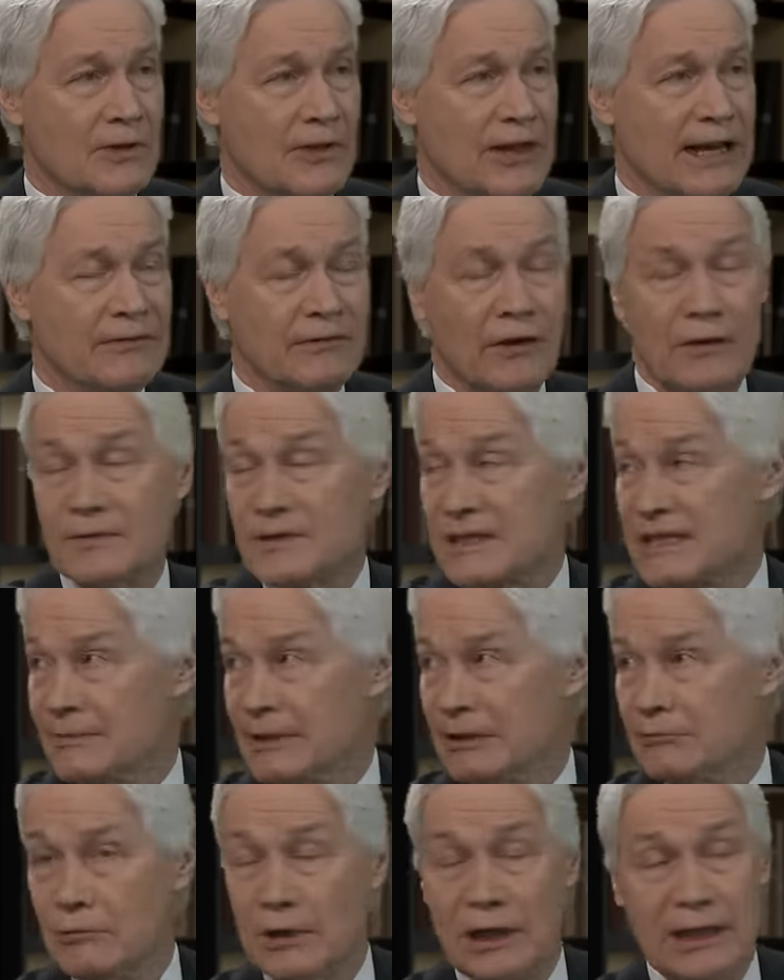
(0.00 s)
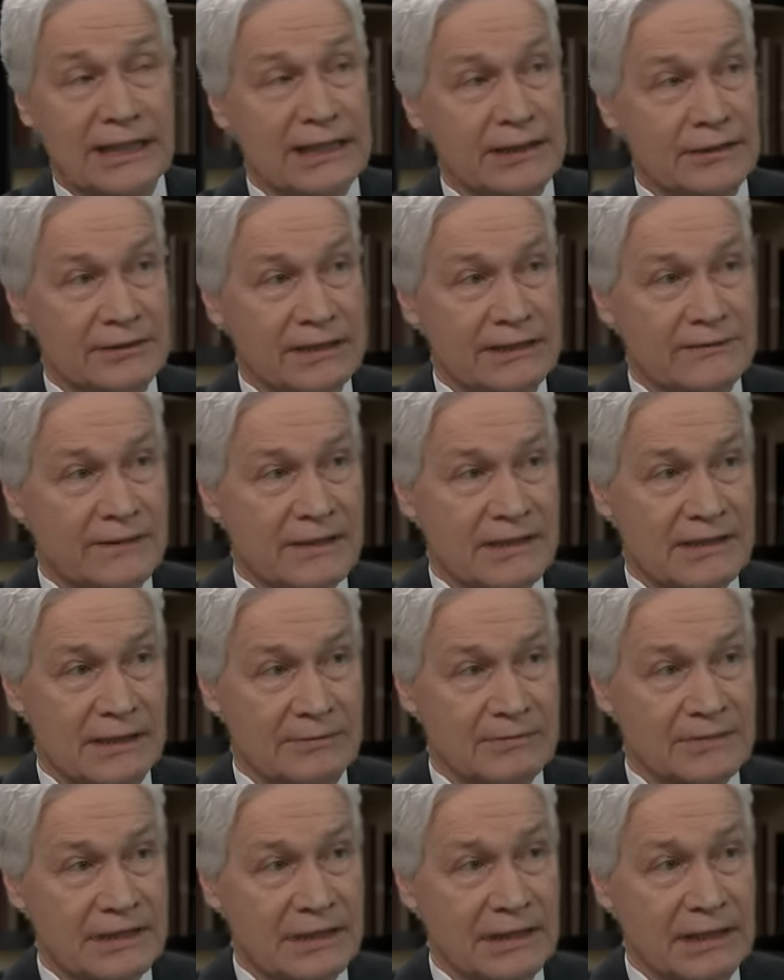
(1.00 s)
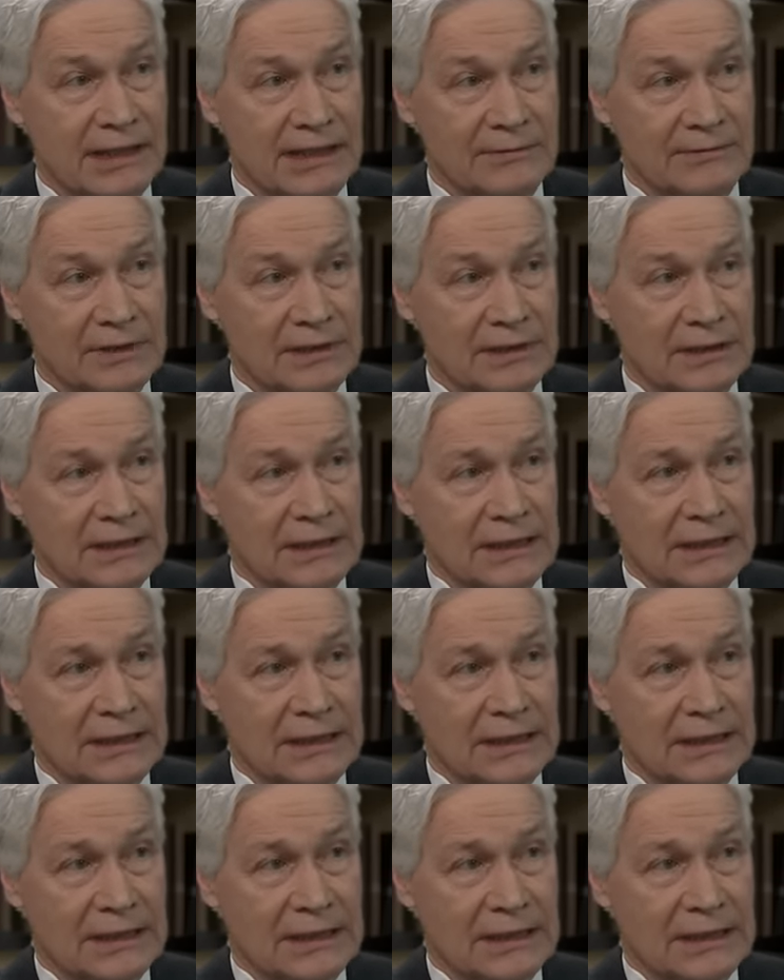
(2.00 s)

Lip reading: They've obviously been working on it for some time.